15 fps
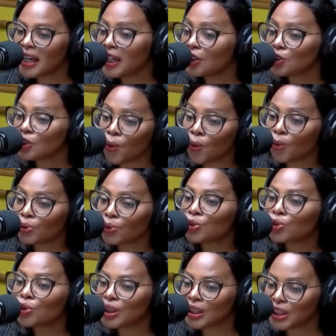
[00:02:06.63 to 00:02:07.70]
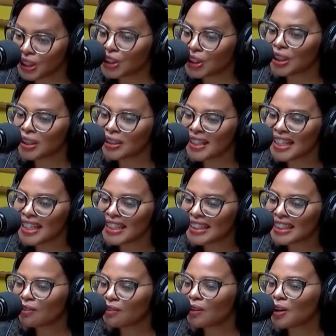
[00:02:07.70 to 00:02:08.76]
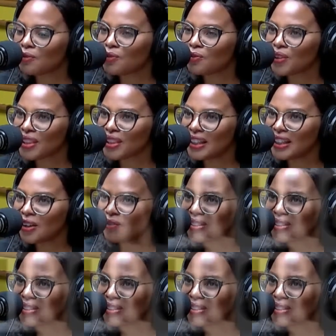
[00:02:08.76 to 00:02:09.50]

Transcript: age-old tradition. Stick around for that